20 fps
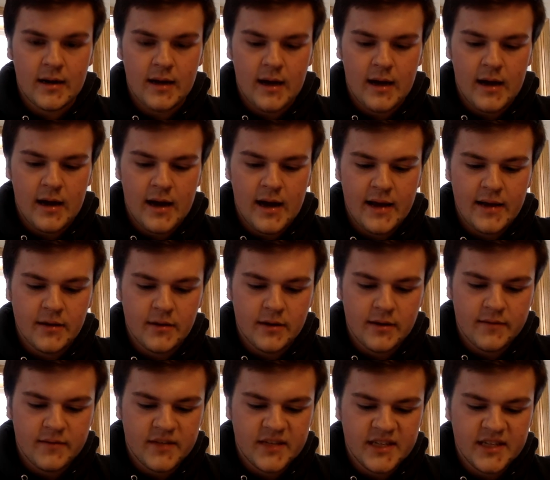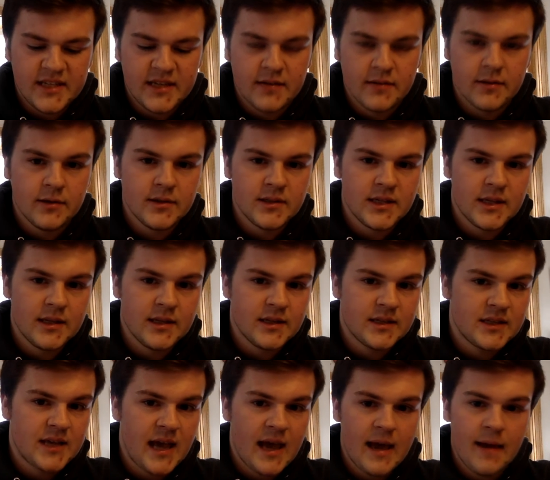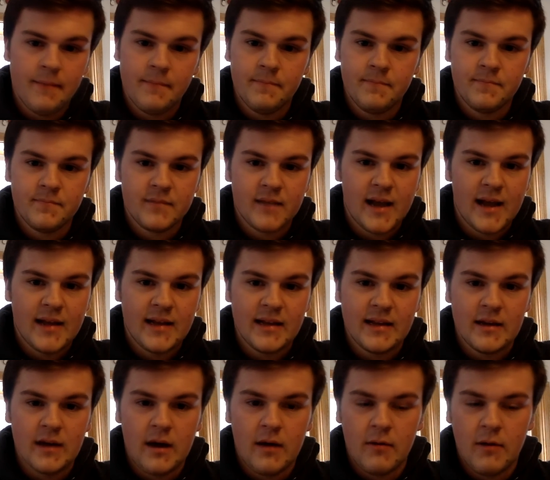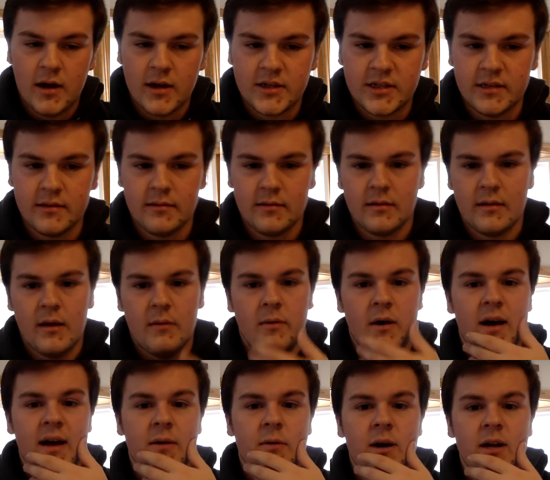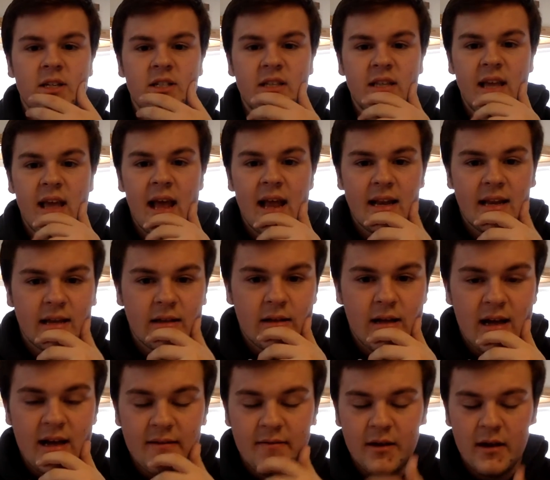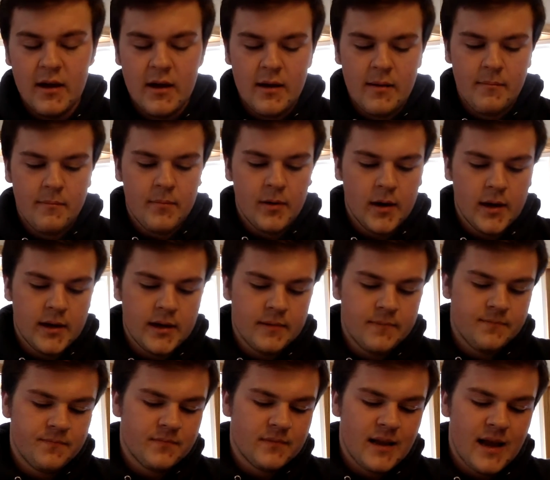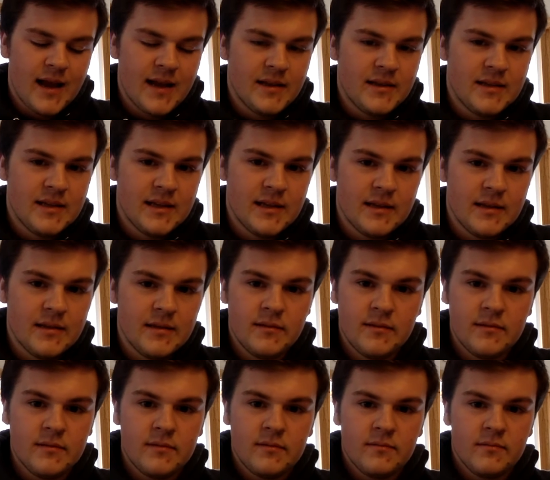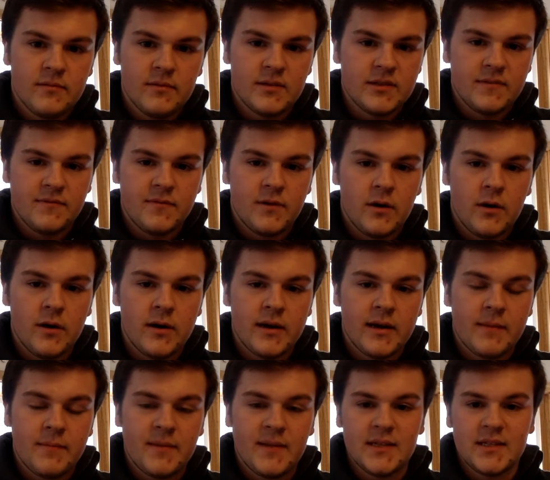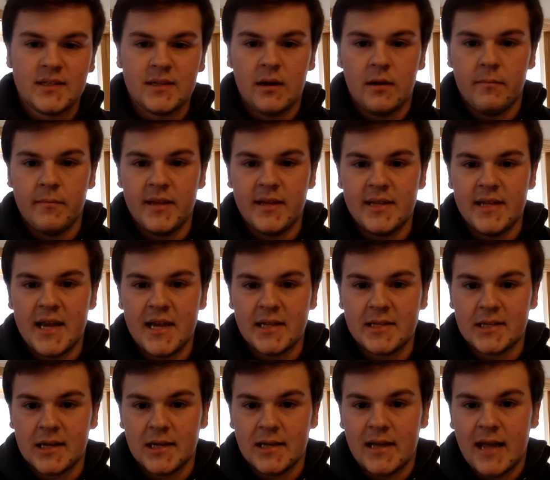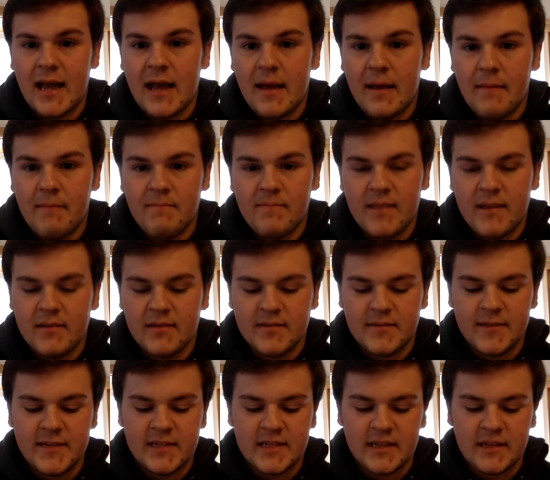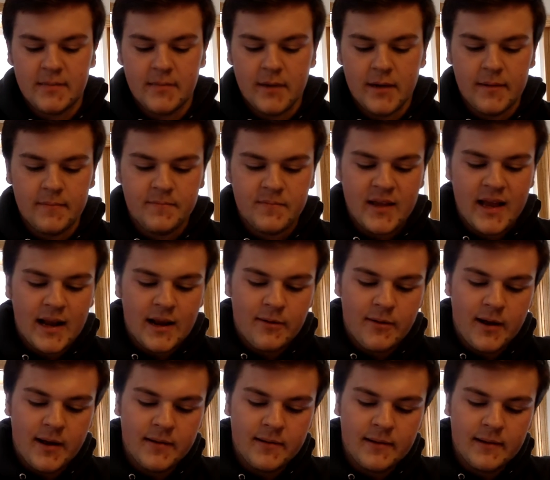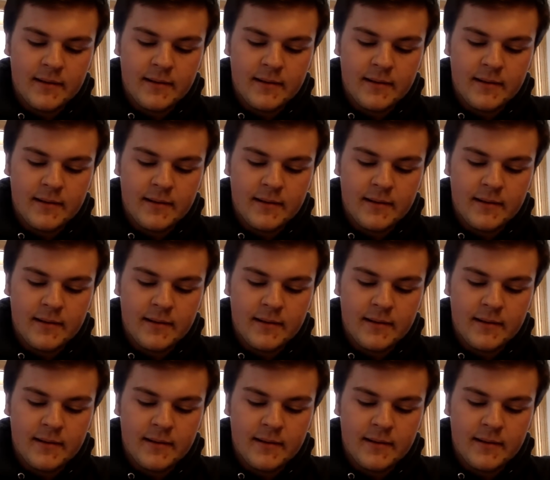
Uh, I don't have detail notes on this game. I did not watch it. Well, I watched the ending live, but I didn't wasn't following it because you know midday Sunday I was busy. But anyway.